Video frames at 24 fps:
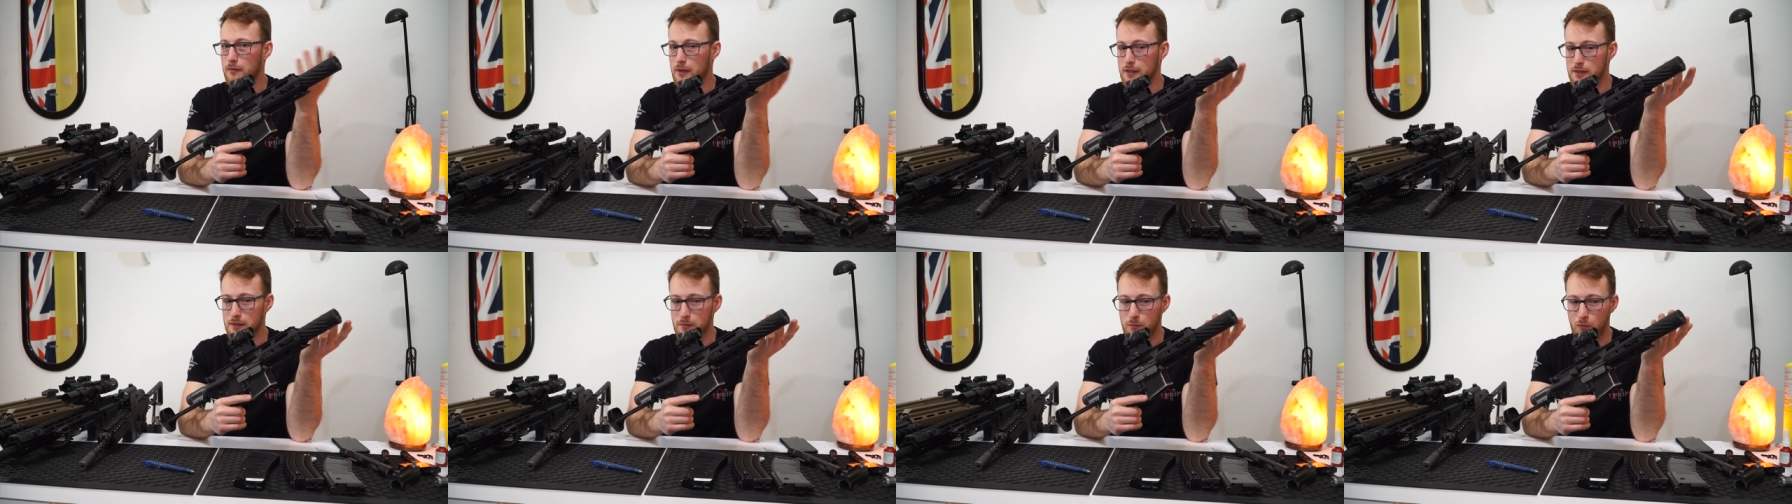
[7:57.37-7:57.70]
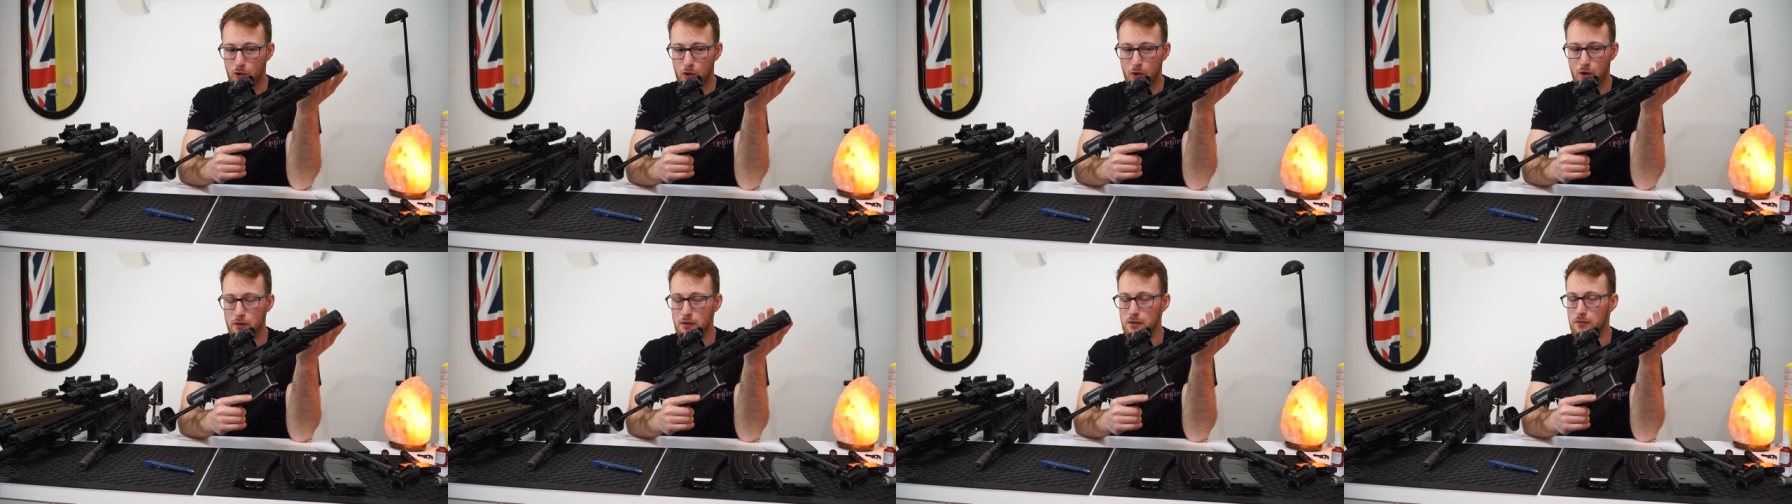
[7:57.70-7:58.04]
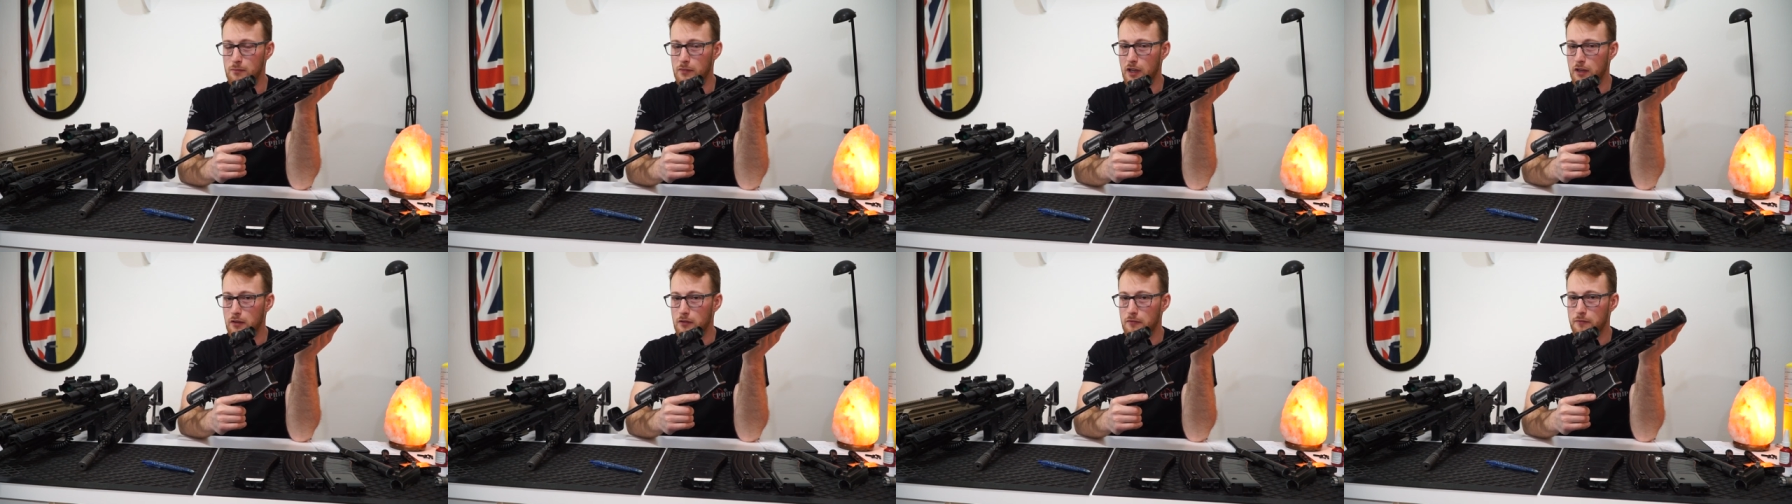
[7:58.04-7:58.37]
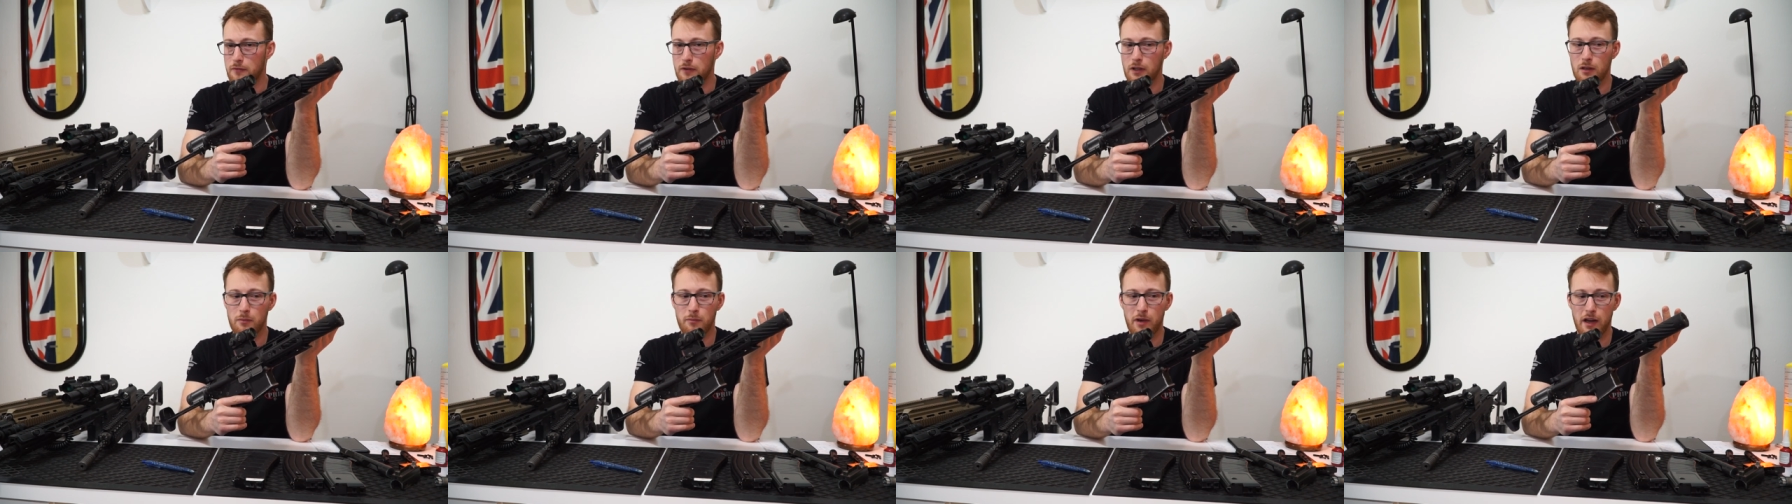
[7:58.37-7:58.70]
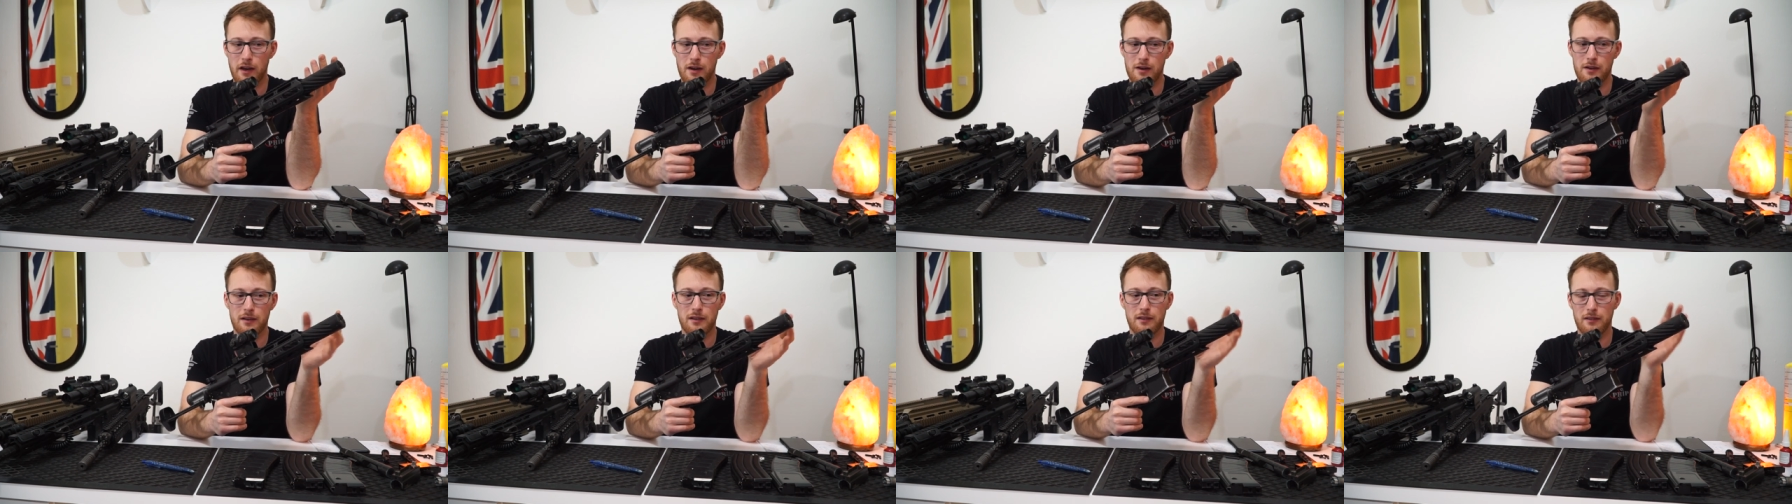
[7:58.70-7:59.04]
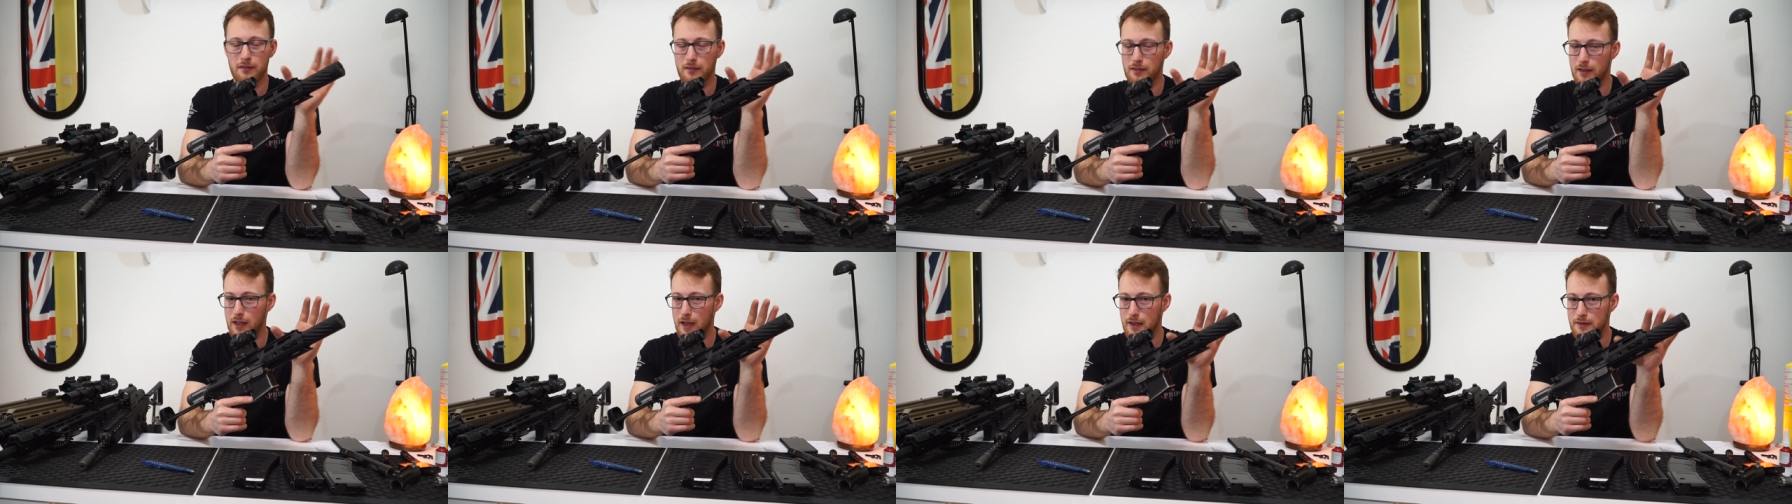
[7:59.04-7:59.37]
to invest more to make you feel
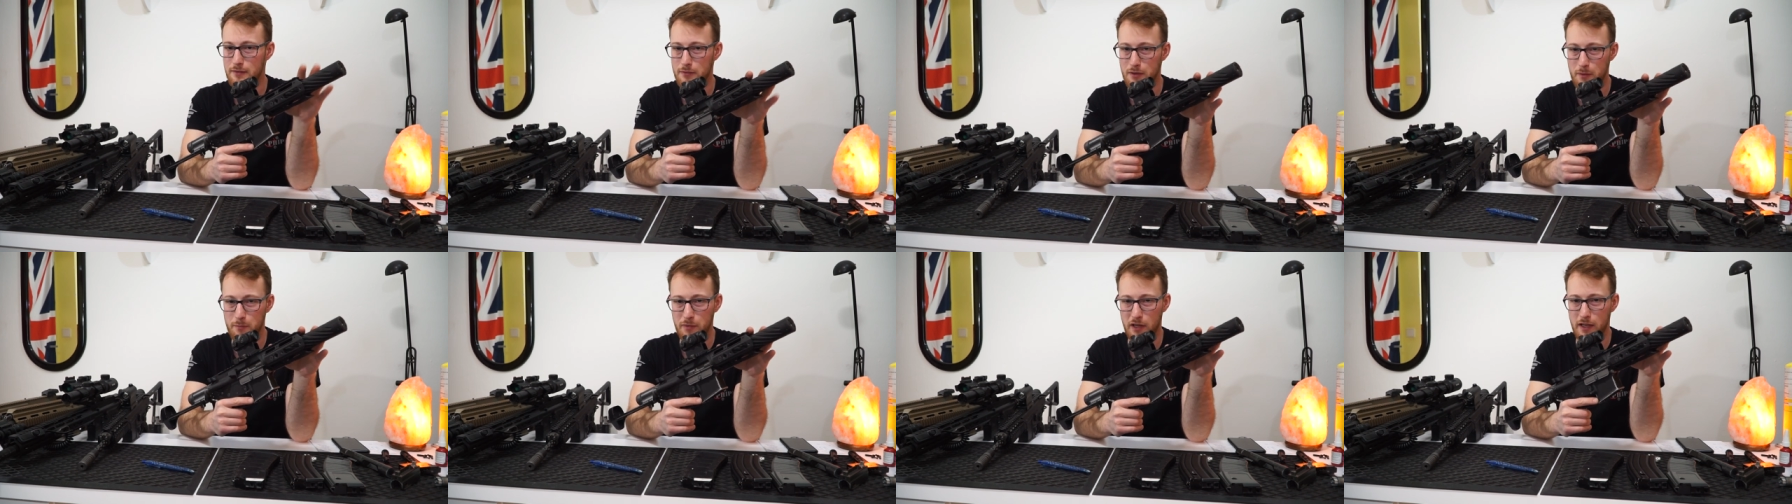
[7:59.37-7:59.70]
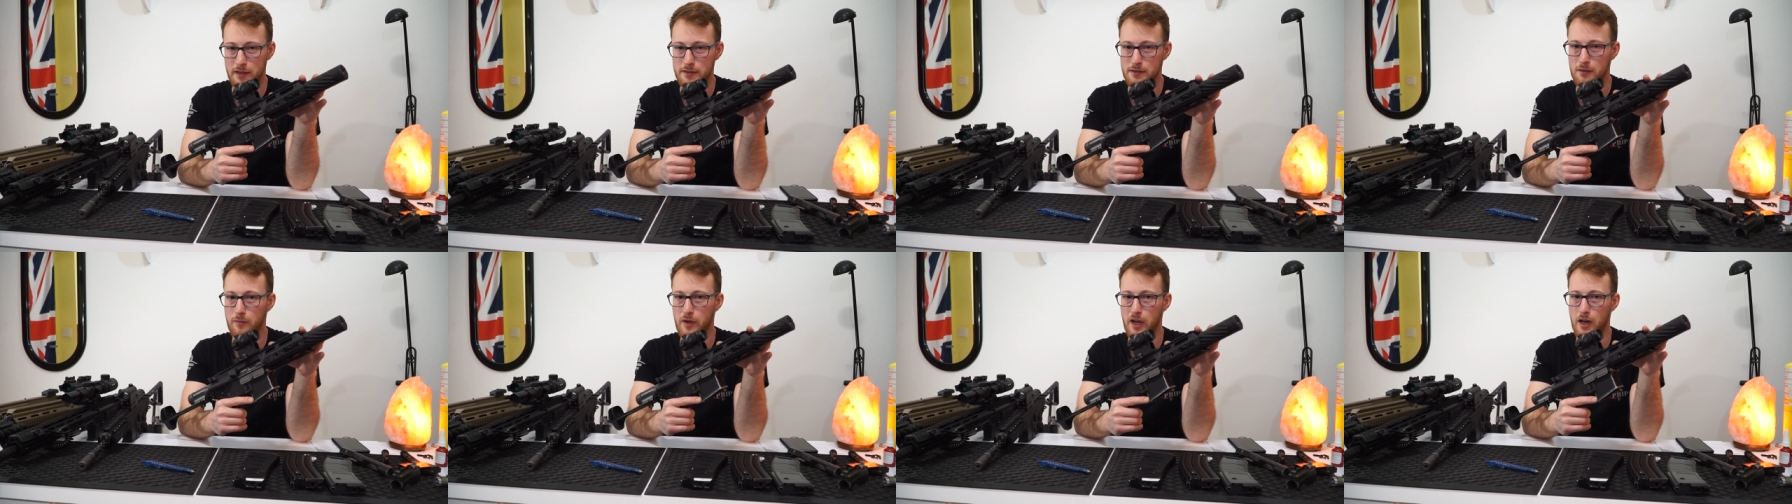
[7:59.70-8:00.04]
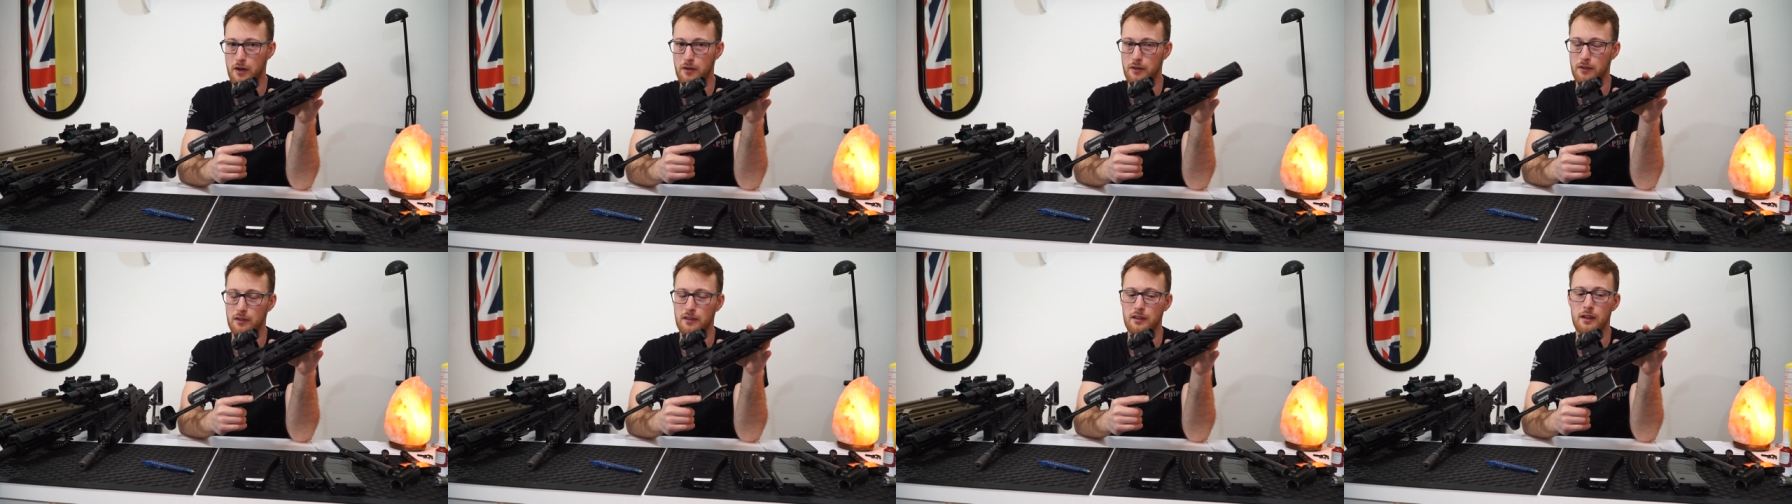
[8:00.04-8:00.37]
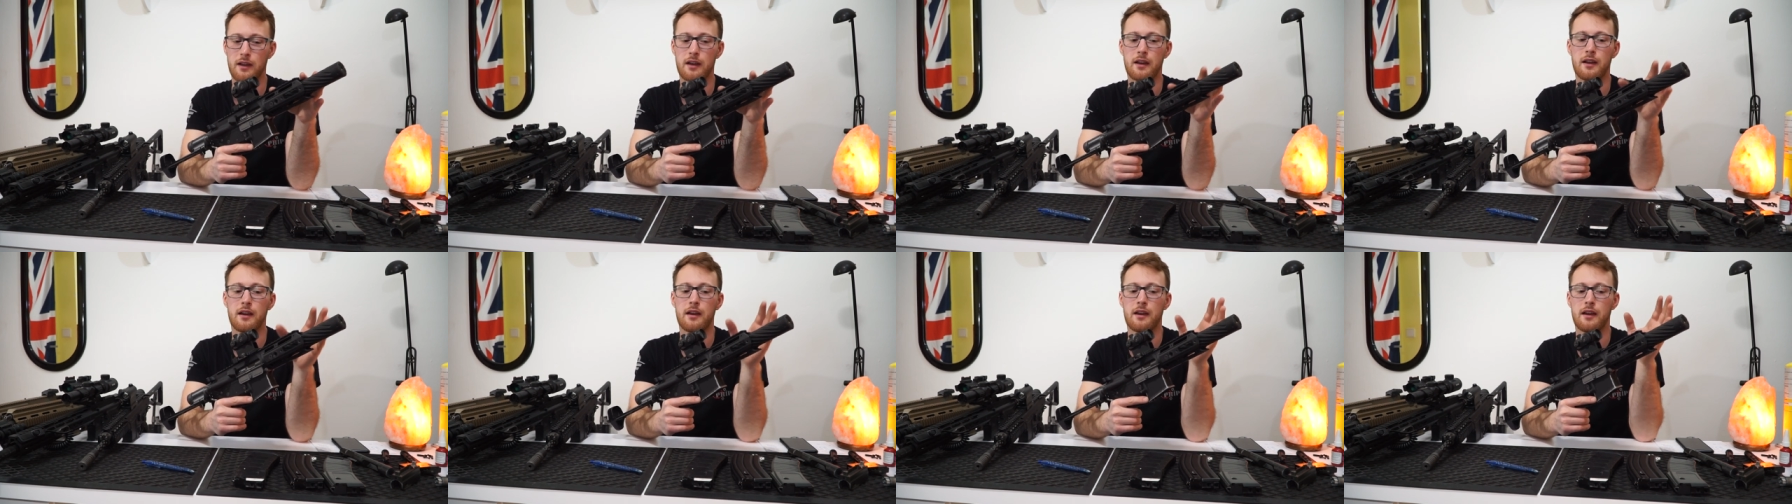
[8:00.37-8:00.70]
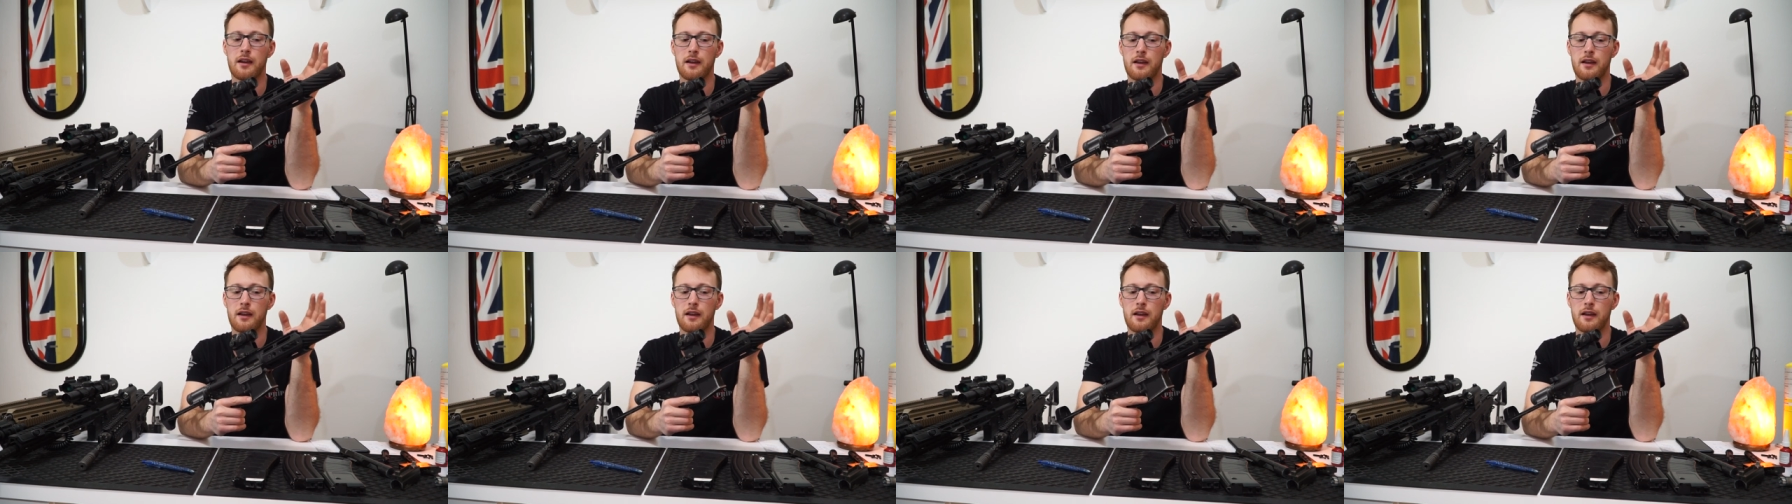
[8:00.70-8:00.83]
better, then replace the barrel.